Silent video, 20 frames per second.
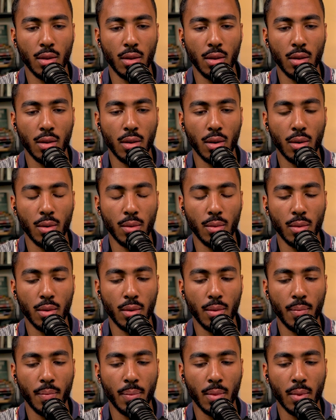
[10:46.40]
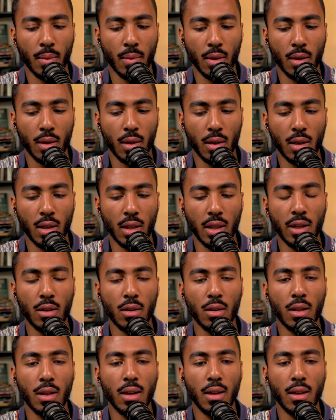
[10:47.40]
you know,
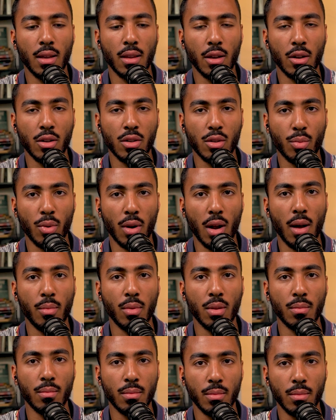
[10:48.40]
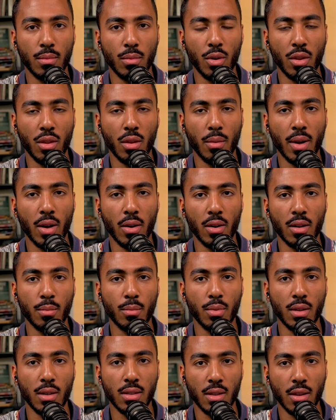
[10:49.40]
clearly there's a problem with American
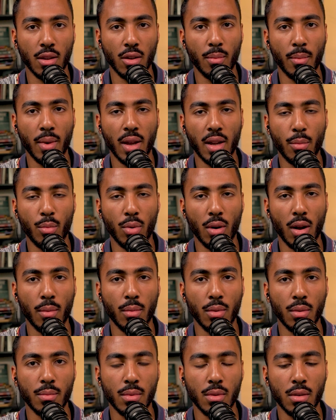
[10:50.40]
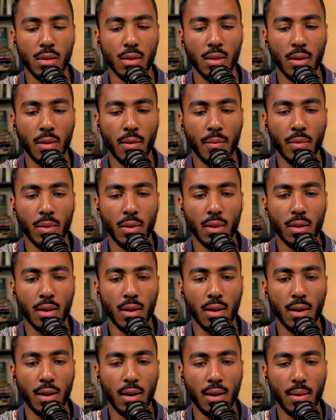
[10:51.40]
policing. There are many problems.
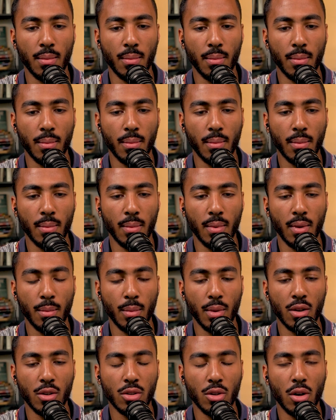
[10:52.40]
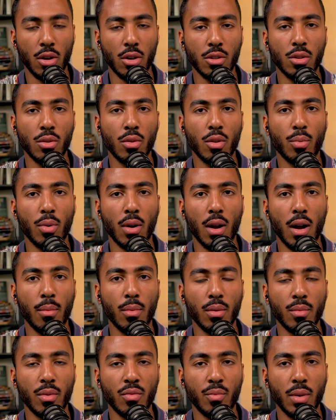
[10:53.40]
But there's also the
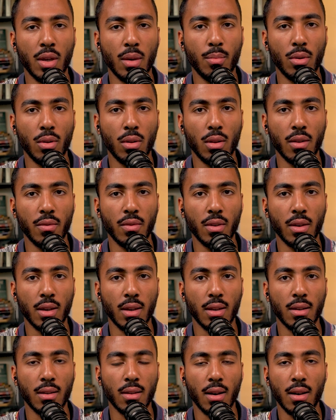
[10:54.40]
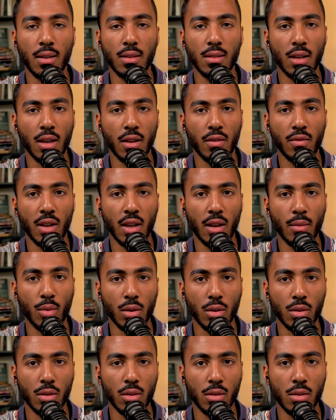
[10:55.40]
problem of people living in unsafe
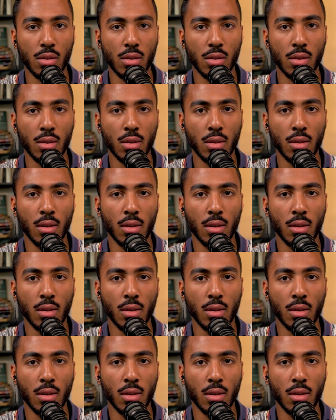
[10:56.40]
neighborhoods,